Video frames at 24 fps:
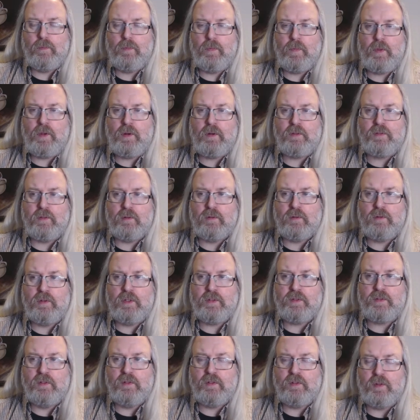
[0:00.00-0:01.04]
there are some
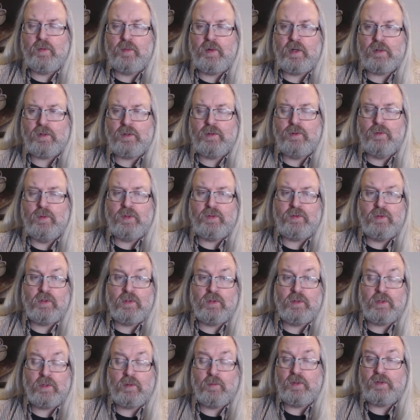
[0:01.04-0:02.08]
questions about who is
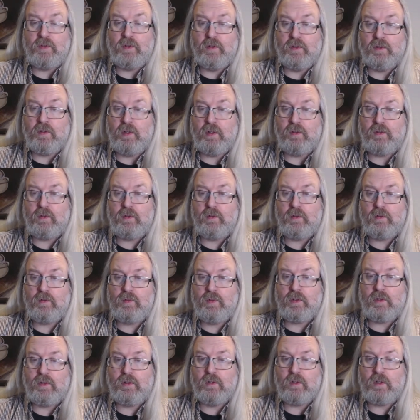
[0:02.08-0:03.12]
running Mr. Tate's
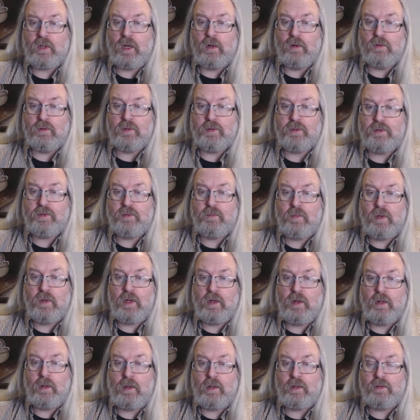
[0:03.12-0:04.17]
Twitter account,
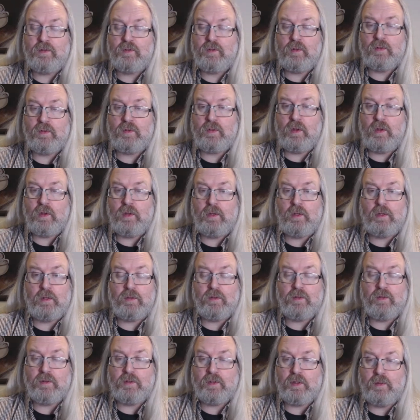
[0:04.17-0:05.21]
and let's just say it
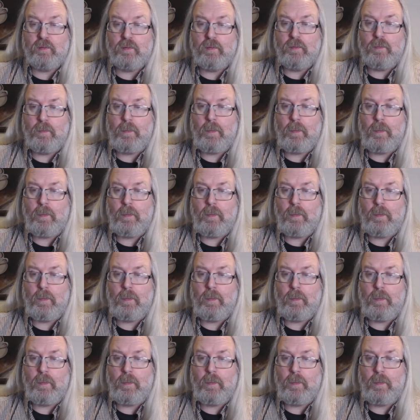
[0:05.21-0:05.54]
isn't him.